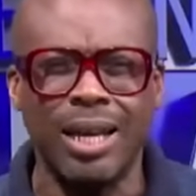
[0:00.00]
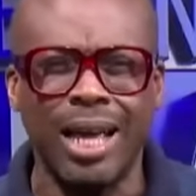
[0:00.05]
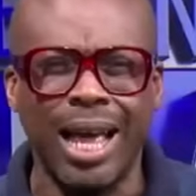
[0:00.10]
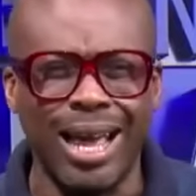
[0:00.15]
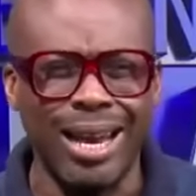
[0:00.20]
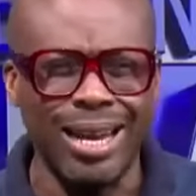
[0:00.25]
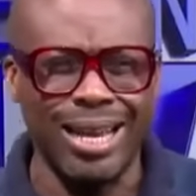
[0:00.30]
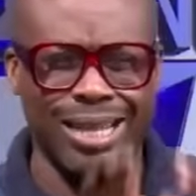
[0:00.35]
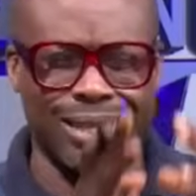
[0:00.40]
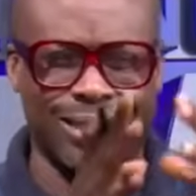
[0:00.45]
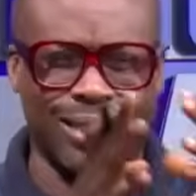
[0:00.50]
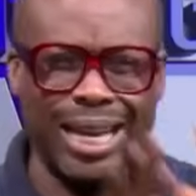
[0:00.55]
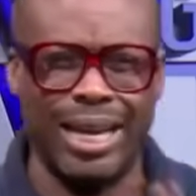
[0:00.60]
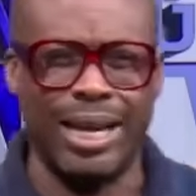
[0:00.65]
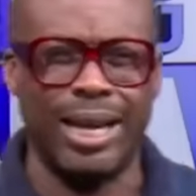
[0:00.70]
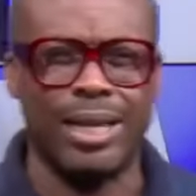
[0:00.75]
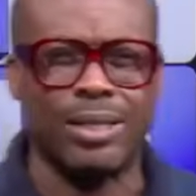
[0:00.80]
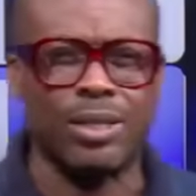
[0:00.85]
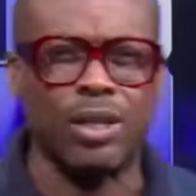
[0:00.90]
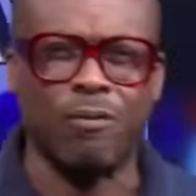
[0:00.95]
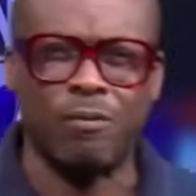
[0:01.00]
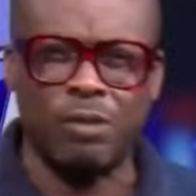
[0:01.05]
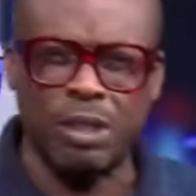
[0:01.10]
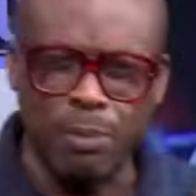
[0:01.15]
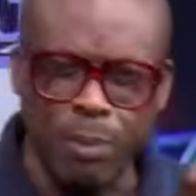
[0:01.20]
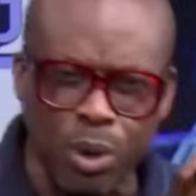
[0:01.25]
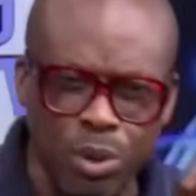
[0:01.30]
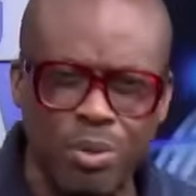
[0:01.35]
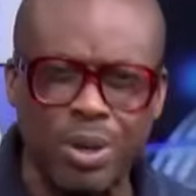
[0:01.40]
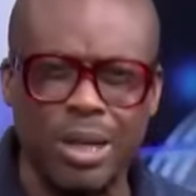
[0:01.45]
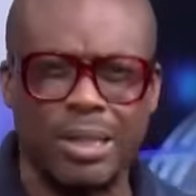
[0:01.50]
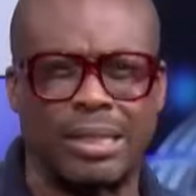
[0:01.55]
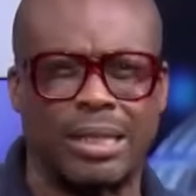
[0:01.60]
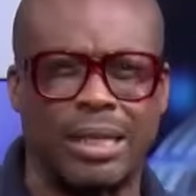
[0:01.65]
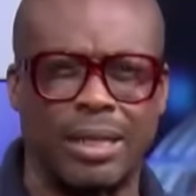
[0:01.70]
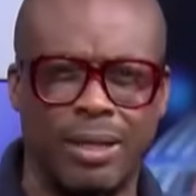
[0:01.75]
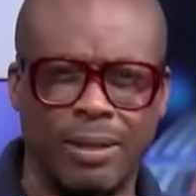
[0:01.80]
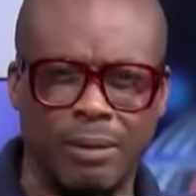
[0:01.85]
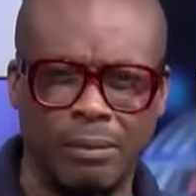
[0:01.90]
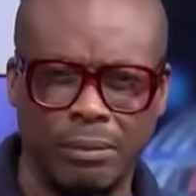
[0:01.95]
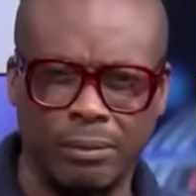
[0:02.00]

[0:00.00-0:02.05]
and the tenets of democracy.